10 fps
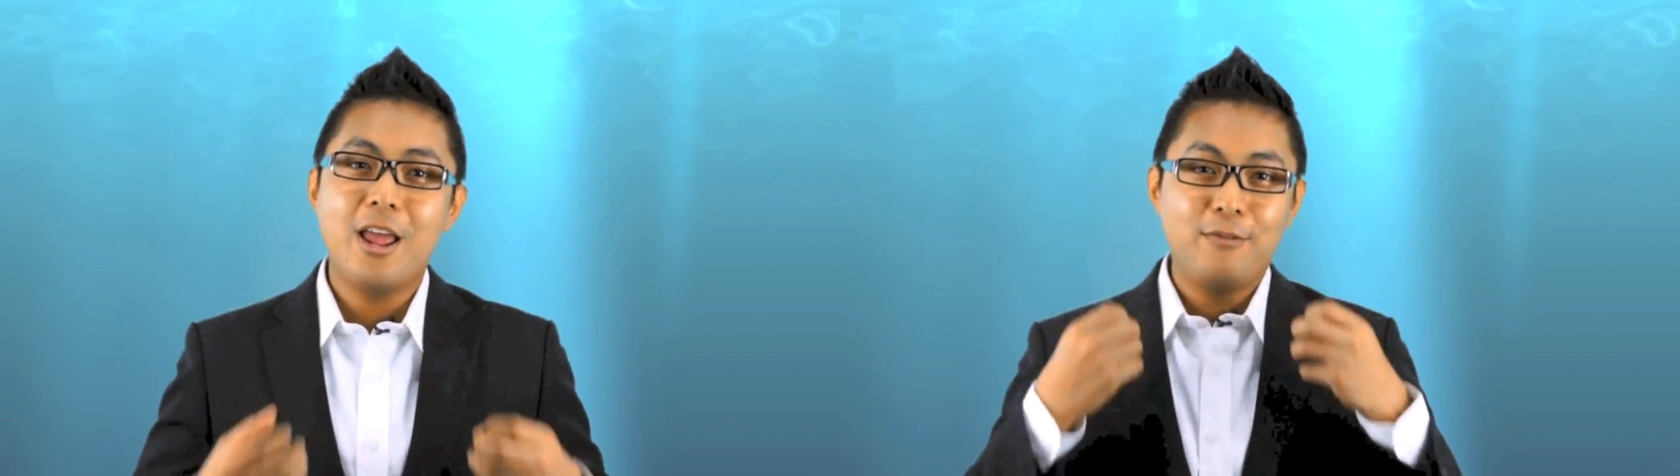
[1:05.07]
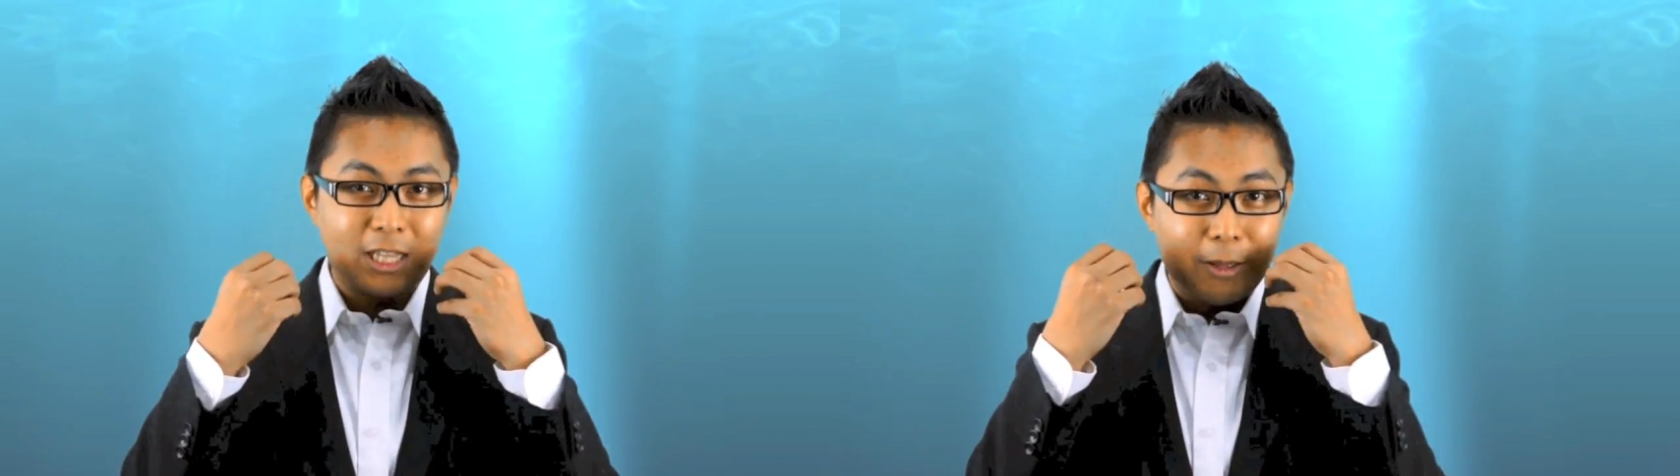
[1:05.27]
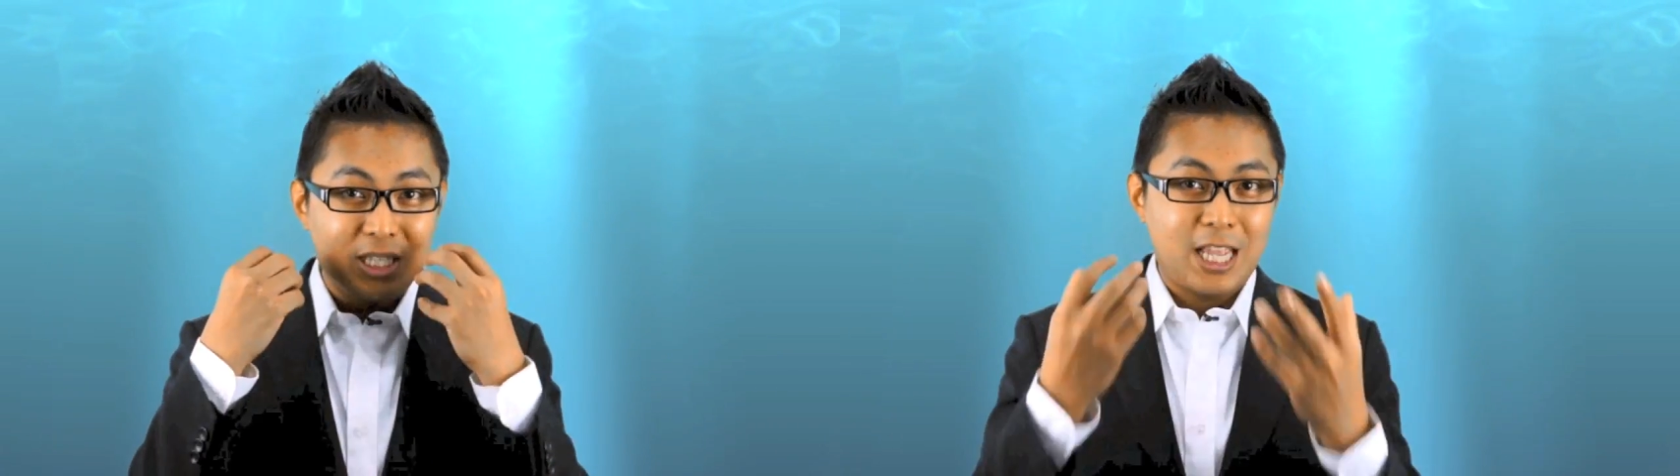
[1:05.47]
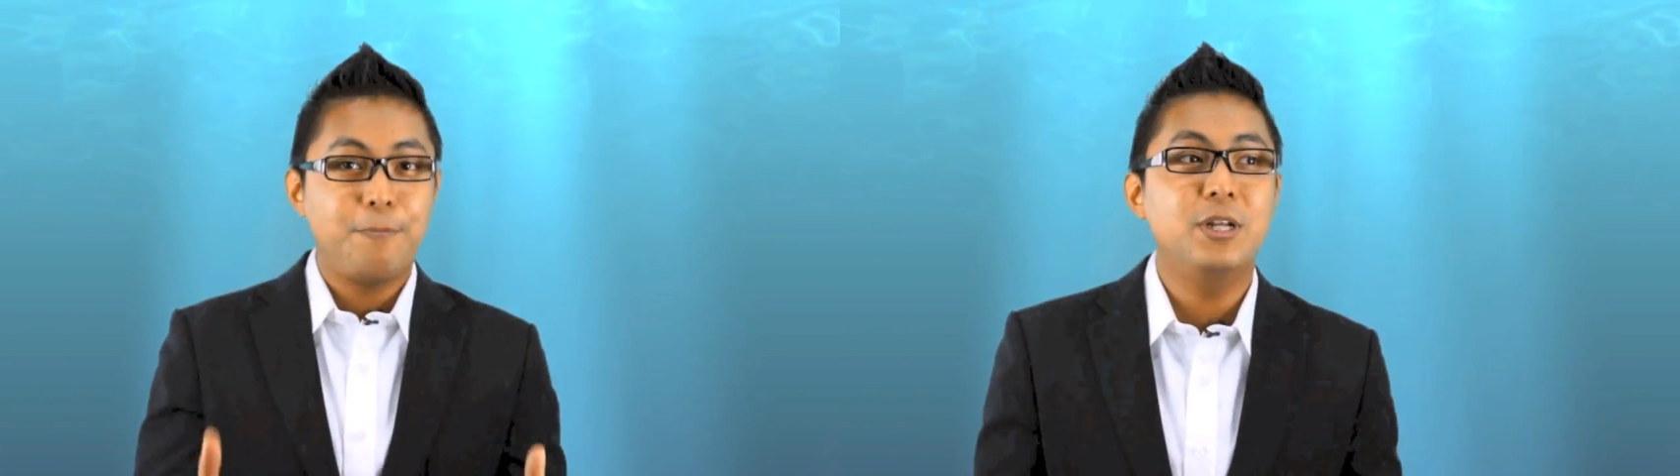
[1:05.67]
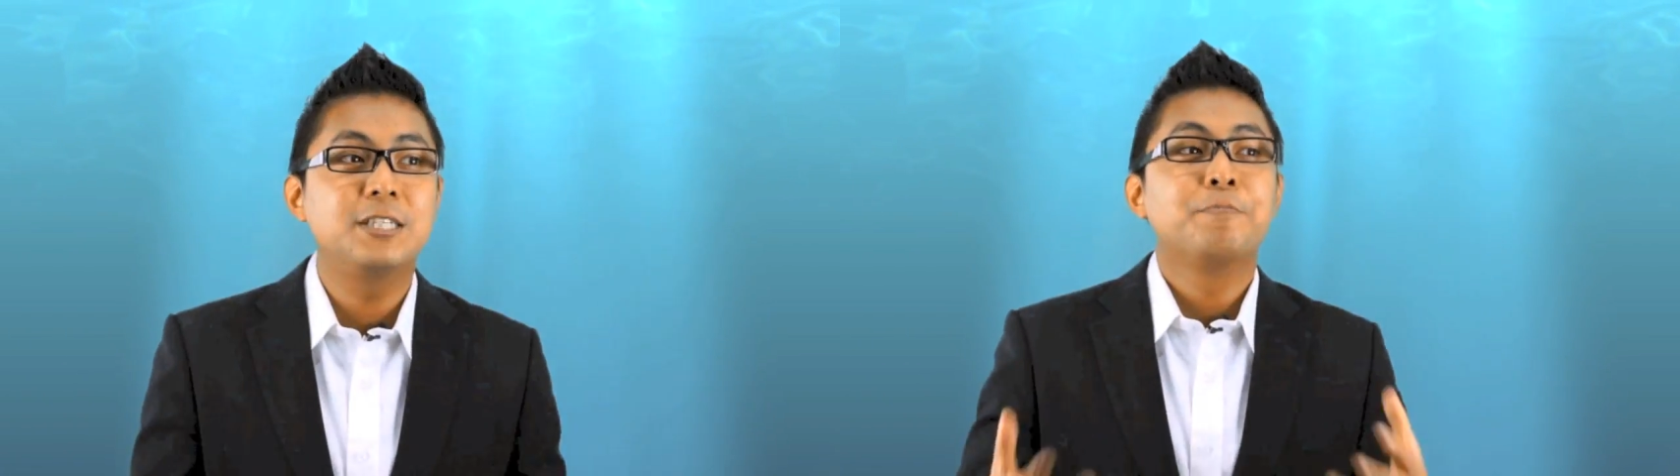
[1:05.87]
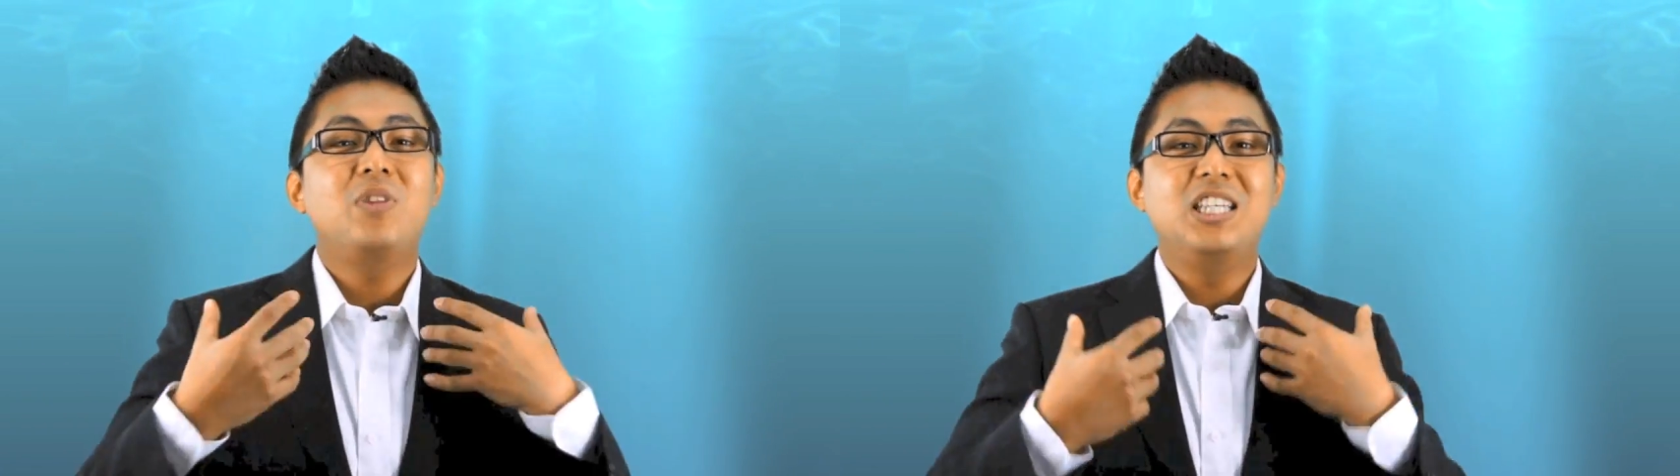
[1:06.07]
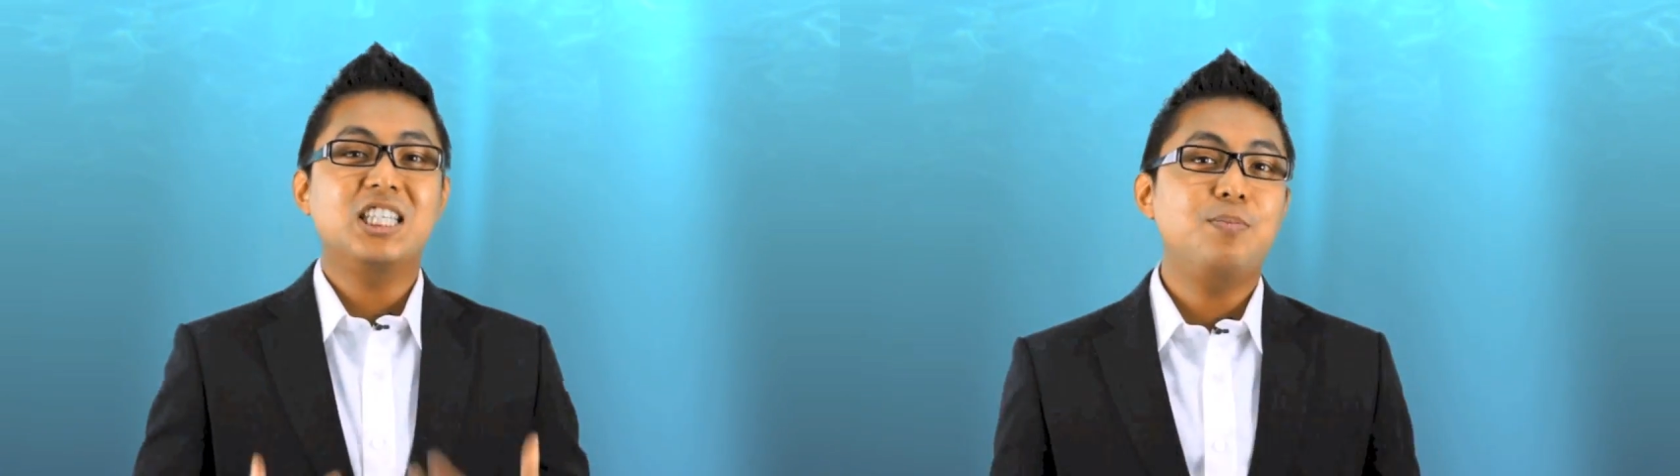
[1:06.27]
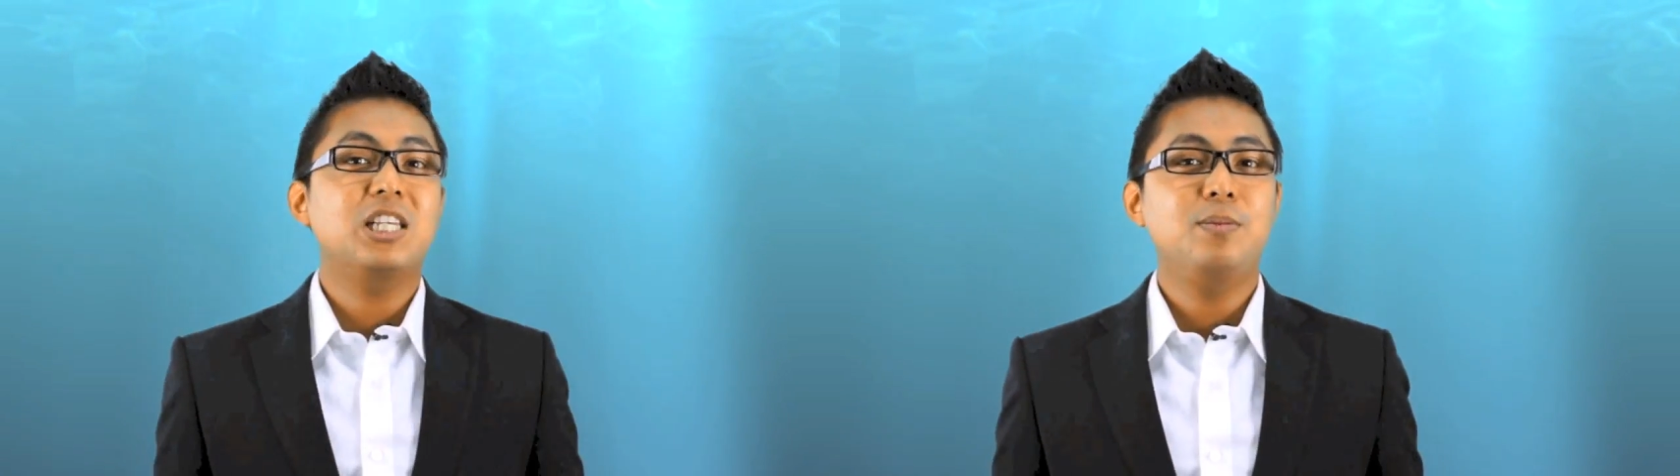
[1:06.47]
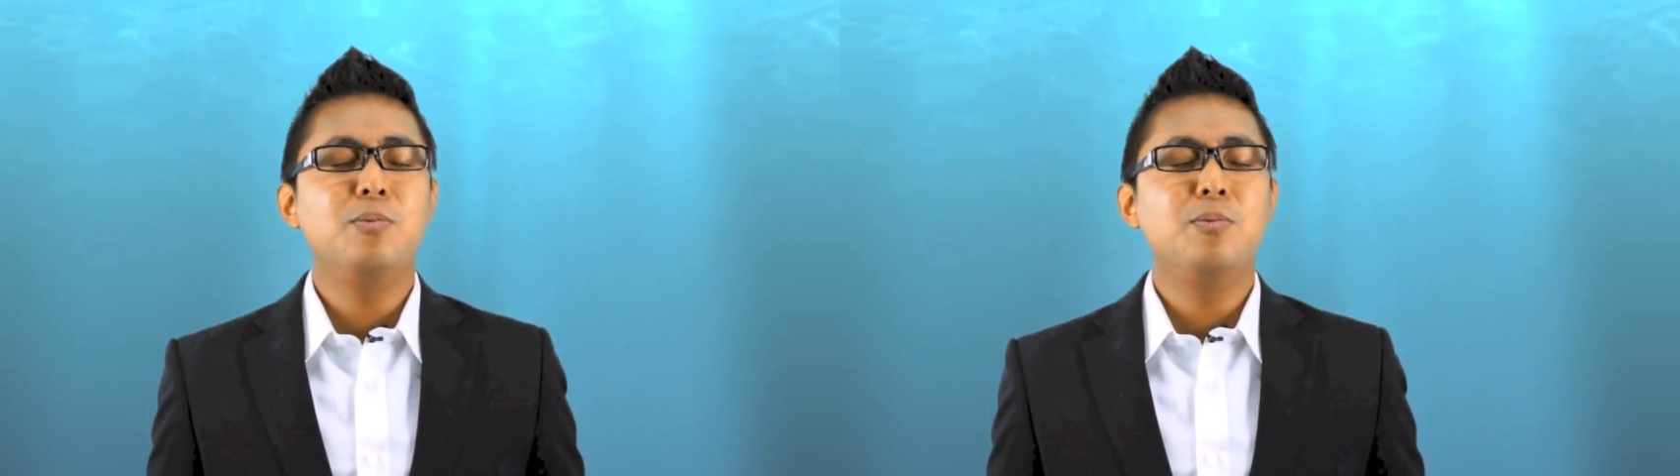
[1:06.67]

Every time this happens, it just makes